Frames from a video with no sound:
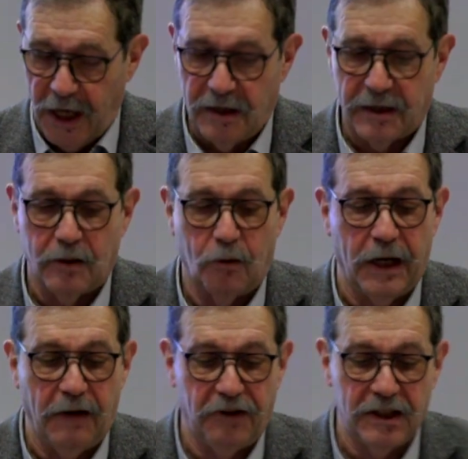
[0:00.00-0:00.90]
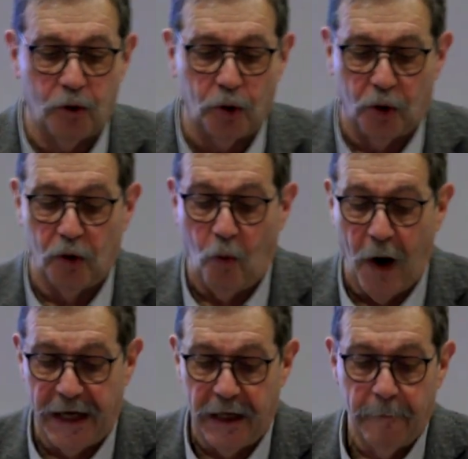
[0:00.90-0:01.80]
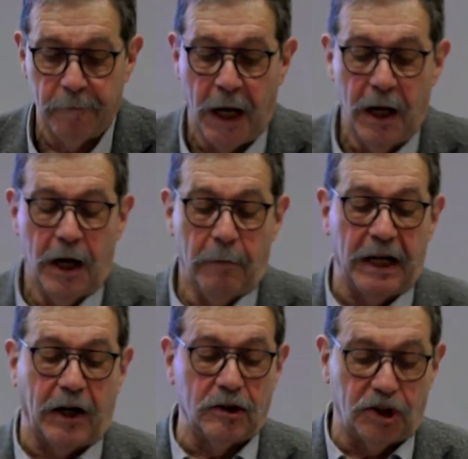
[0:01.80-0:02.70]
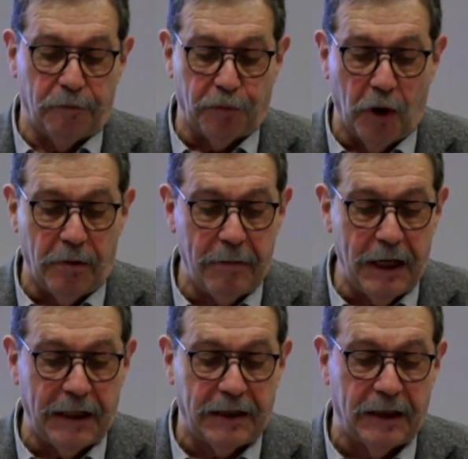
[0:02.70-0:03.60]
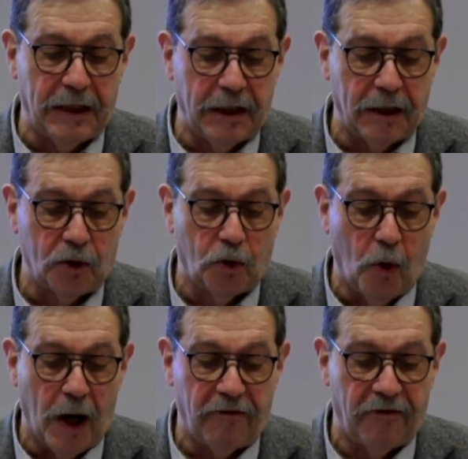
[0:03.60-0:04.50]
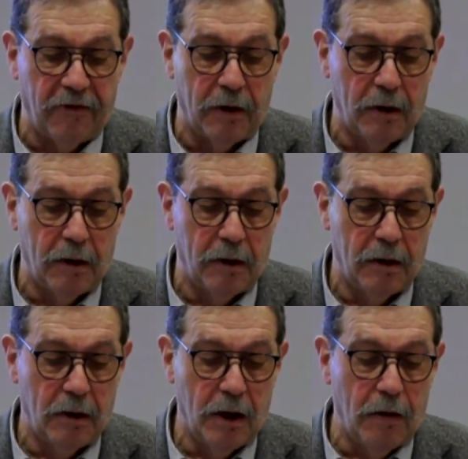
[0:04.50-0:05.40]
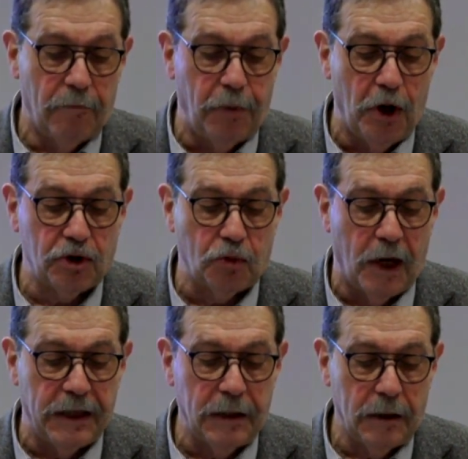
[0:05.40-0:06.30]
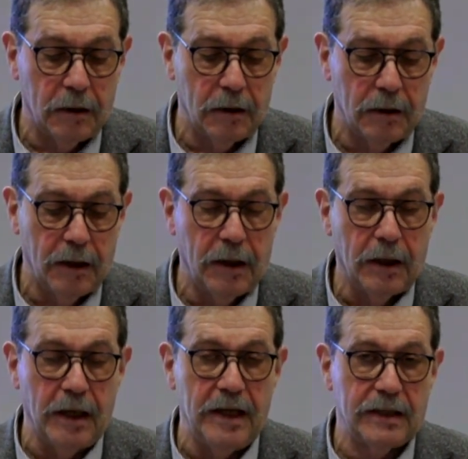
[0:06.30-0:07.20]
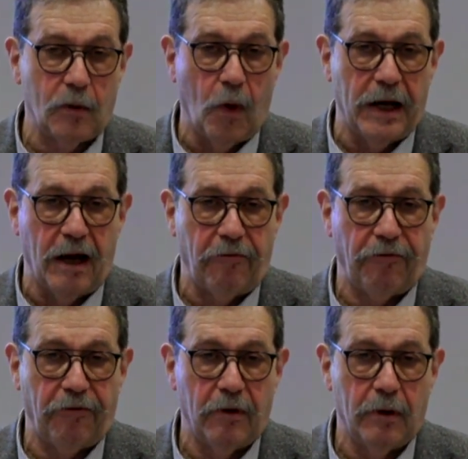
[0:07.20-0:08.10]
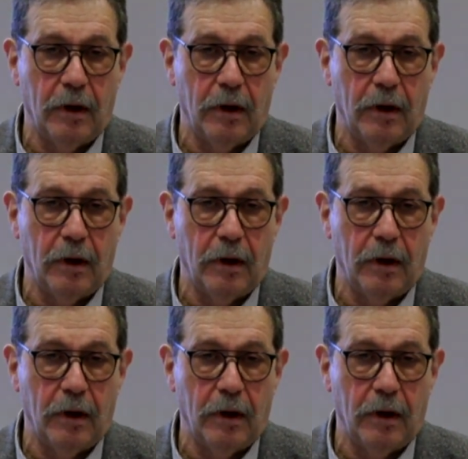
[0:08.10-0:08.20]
Yes, 1/2 is total. Why? Because the probability to have +1 is 1/2.